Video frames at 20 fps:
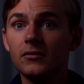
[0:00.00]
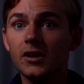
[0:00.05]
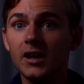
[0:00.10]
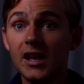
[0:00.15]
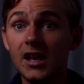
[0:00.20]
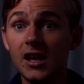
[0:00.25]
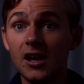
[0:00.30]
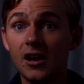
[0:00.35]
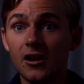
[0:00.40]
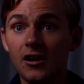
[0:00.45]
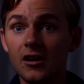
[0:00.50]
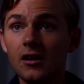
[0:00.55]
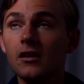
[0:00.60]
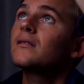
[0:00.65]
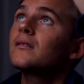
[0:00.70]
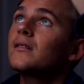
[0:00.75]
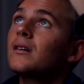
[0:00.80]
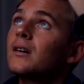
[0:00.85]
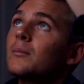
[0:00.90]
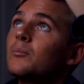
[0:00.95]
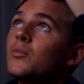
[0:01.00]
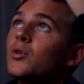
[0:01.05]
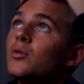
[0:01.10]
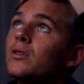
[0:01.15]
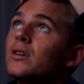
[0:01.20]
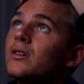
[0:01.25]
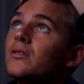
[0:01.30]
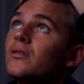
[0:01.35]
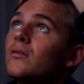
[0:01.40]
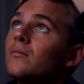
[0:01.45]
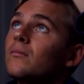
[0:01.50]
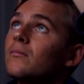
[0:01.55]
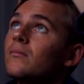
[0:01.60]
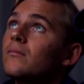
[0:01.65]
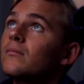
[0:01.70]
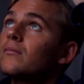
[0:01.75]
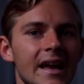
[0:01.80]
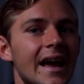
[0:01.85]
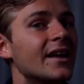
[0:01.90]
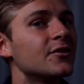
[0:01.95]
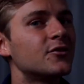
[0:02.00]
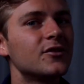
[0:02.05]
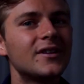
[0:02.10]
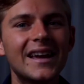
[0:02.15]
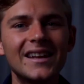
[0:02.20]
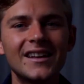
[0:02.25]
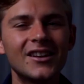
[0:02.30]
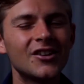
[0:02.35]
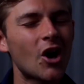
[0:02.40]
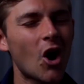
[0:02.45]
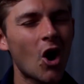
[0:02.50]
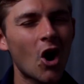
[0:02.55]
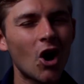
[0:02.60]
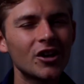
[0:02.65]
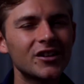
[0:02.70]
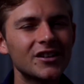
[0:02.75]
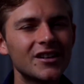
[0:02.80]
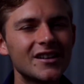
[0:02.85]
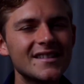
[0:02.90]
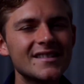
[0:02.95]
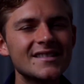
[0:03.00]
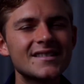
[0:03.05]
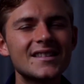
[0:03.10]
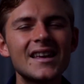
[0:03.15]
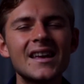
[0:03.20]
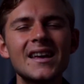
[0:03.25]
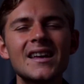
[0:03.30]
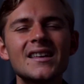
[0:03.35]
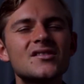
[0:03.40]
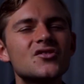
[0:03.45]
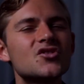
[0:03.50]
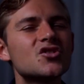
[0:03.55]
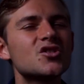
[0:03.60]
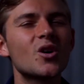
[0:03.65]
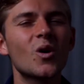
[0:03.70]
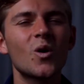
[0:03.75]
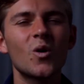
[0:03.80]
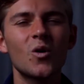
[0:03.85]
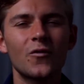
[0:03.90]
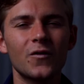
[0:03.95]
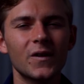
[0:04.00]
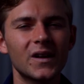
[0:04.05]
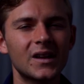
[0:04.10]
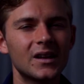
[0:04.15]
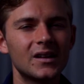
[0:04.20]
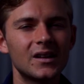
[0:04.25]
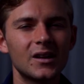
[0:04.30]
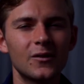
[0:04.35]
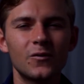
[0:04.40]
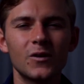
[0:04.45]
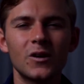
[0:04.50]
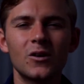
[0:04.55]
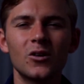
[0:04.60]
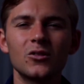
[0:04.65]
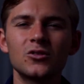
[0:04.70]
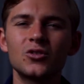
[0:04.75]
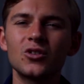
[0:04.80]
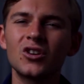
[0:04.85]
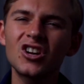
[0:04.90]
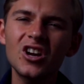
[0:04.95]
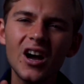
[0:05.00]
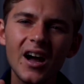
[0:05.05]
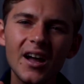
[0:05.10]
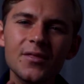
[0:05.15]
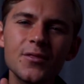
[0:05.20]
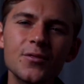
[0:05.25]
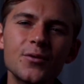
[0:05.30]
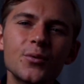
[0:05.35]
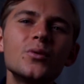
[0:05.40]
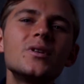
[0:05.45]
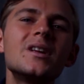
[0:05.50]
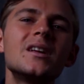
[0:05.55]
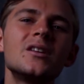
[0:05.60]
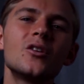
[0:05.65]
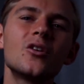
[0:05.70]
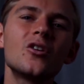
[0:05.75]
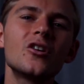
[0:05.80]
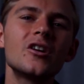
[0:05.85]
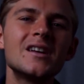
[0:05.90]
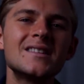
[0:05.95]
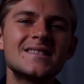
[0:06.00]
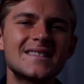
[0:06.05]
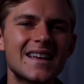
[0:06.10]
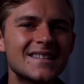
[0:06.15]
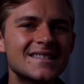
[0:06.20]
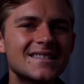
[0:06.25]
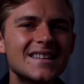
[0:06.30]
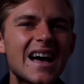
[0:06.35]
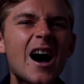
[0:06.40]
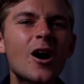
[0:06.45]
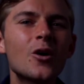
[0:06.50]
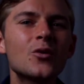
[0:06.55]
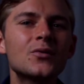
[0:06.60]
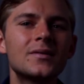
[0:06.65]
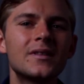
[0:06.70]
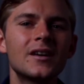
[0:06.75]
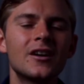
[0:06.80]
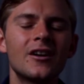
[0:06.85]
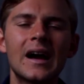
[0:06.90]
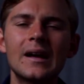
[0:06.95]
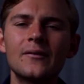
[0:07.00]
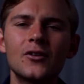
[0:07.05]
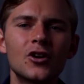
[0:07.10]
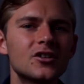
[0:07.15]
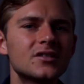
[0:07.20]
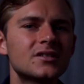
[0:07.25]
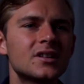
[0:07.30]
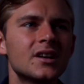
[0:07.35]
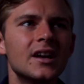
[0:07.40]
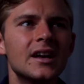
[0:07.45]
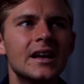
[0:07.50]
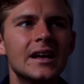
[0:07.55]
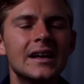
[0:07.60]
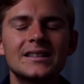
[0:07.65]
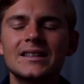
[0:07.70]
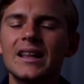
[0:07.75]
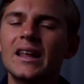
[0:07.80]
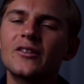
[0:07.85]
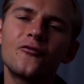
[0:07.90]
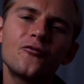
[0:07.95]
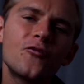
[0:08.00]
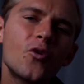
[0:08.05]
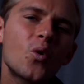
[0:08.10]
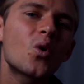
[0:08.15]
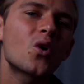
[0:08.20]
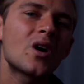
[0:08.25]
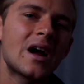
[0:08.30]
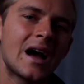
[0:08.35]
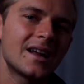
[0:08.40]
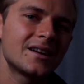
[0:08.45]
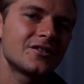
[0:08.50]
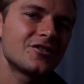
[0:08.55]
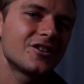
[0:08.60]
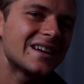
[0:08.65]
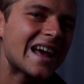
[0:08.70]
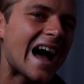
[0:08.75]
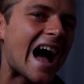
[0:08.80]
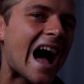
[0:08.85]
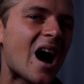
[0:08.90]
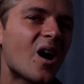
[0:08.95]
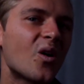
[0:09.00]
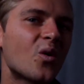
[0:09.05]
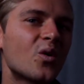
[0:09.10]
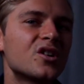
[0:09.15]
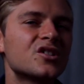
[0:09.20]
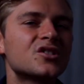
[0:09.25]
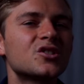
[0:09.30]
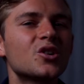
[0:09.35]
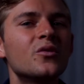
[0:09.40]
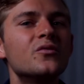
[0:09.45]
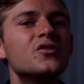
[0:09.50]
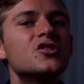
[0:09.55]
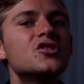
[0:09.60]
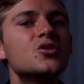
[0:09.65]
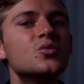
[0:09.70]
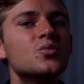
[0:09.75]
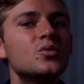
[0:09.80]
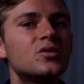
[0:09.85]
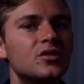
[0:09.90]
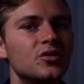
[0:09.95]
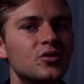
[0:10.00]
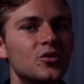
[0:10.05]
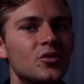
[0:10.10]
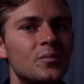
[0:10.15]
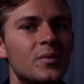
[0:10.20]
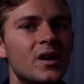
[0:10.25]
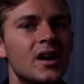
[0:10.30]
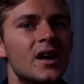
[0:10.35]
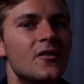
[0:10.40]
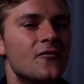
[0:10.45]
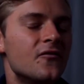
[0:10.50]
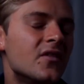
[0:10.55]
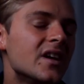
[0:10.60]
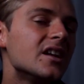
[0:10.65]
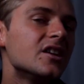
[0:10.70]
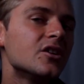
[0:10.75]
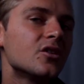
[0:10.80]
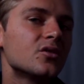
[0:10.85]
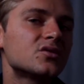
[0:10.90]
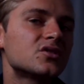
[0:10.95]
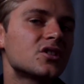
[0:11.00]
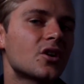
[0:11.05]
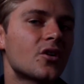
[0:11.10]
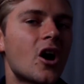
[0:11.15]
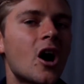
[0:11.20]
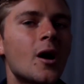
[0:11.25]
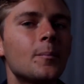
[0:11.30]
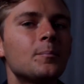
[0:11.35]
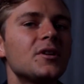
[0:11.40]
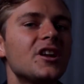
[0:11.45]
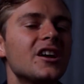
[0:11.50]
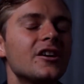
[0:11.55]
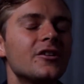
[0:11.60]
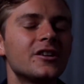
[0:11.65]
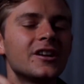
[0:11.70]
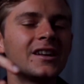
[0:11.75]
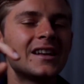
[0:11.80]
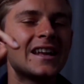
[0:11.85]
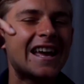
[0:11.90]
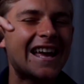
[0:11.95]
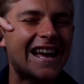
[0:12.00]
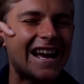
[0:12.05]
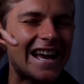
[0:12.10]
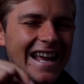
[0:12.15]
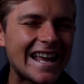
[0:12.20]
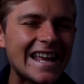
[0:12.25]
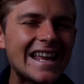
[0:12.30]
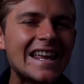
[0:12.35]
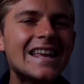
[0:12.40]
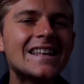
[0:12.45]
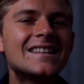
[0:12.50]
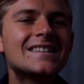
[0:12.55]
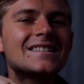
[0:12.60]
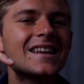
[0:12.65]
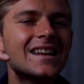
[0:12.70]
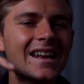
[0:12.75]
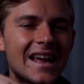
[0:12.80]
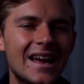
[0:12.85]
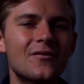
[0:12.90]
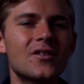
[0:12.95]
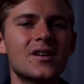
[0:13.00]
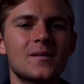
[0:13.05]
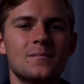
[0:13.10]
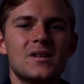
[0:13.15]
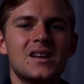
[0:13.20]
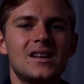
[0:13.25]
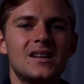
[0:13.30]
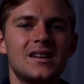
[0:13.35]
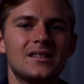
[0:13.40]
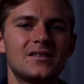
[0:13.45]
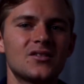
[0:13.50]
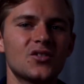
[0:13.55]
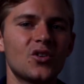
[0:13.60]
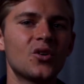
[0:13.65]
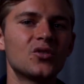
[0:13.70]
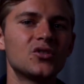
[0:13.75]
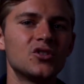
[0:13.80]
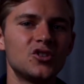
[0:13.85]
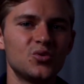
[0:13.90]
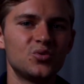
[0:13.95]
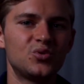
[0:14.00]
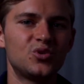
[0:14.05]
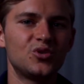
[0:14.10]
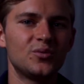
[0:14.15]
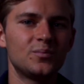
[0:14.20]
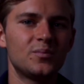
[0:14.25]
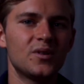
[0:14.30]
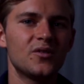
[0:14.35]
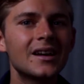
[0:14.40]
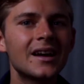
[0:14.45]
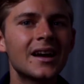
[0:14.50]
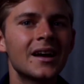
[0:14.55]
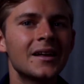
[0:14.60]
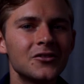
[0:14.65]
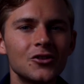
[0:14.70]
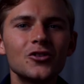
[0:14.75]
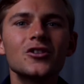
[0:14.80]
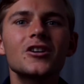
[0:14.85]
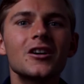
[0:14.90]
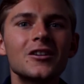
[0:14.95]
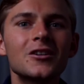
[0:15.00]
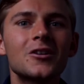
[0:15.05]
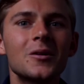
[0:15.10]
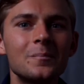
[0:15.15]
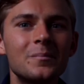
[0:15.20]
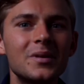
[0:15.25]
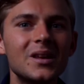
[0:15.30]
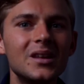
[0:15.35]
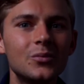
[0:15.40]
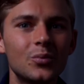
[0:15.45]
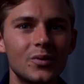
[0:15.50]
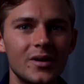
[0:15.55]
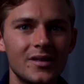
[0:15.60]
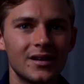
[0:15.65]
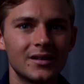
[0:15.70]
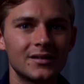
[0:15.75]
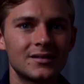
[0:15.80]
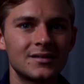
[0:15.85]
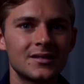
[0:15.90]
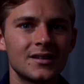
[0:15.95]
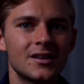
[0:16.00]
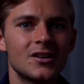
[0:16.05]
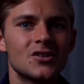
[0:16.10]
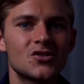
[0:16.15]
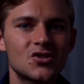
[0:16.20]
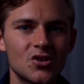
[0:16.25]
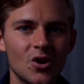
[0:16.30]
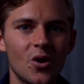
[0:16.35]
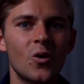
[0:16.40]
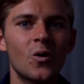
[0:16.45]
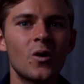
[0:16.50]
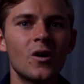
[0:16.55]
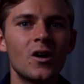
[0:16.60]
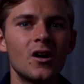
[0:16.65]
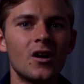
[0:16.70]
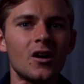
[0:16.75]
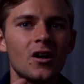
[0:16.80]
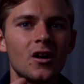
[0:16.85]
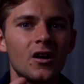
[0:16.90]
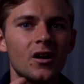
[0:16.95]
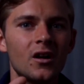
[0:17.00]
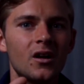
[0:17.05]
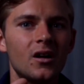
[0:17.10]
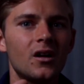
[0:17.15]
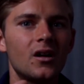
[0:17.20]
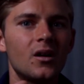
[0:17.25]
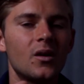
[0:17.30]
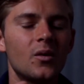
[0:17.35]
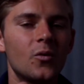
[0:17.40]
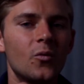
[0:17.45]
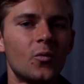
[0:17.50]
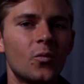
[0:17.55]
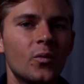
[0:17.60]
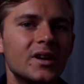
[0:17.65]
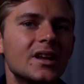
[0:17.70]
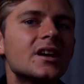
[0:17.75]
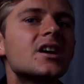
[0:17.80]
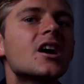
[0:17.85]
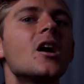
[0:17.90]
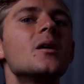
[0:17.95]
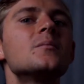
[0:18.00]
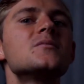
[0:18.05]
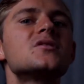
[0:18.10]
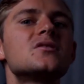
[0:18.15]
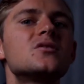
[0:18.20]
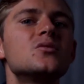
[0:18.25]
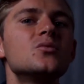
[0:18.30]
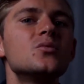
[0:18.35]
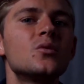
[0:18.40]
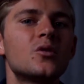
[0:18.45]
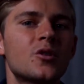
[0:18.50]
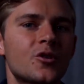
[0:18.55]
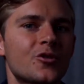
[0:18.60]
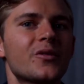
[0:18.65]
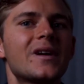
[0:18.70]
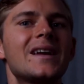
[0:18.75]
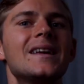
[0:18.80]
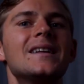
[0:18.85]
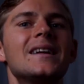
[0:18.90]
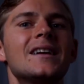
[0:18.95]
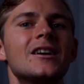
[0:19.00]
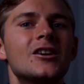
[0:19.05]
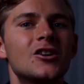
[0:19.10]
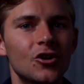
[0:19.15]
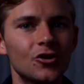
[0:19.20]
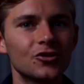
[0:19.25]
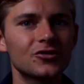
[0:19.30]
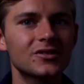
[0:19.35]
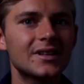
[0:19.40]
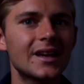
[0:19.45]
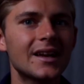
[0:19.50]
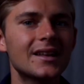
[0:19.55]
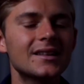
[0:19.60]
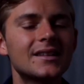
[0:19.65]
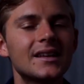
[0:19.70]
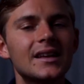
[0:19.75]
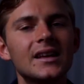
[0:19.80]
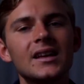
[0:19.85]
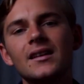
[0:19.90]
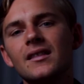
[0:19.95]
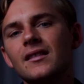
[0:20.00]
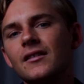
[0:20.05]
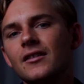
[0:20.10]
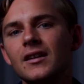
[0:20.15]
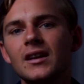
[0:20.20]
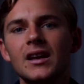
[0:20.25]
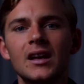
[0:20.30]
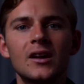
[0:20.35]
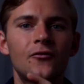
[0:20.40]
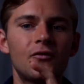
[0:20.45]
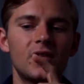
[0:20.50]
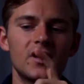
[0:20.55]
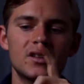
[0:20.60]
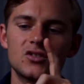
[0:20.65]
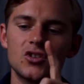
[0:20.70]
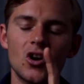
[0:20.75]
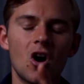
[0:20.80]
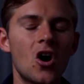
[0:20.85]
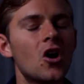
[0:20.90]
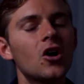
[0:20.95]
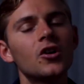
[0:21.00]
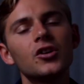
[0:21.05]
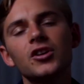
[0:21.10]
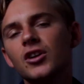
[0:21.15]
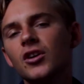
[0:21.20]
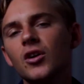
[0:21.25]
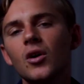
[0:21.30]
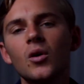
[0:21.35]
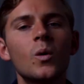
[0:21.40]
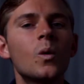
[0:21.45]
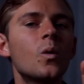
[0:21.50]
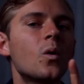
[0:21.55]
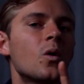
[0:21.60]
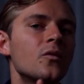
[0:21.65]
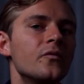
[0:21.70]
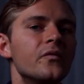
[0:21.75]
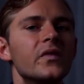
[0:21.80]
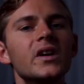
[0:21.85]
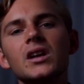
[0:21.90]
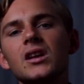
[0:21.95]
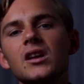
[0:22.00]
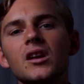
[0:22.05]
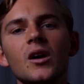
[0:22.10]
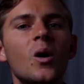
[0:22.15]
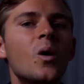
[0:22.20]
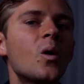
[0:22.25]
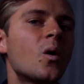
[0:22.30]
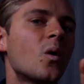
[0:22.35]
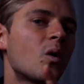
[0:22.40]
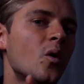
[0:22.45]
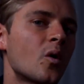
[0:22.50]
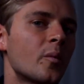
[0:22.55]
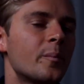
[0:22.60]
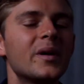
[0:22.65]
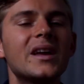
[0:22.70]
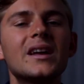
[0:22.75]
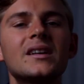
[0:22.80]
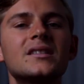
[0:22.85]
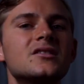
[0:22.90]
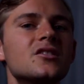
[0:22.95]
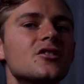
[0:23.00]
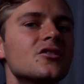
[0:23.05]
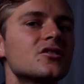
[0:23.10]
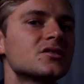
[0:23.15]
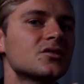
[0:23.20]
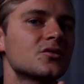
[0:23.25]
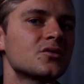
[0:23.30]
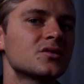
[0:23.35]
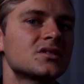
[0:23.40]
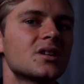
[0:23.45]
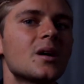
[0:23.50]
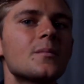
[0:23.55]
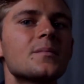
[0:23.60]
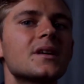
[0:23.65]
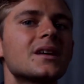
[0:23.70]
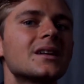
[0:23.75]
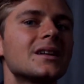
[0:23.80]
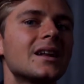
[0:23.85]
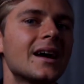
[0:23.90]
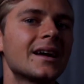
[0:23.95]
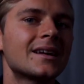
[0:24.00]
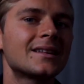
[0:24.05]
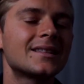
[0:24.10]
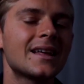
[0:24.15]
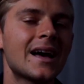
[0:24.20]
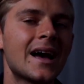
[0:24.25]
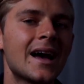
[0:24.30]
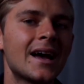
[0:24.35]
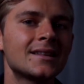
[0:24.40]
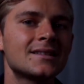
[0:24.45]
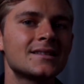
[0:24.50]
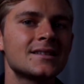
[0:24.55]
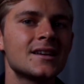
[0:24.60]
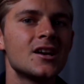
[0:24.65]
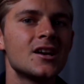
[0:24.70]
here. I broke it. And to gain an audience is so freaking difficult. To cut through the noise that's out there. I've heard it's like 400 hours of YouTube videos are uploaded each and every minute on YouTube, and you're gonna compete with it. So when it comes to creating content, either if it's audio or video or pictures or something like that,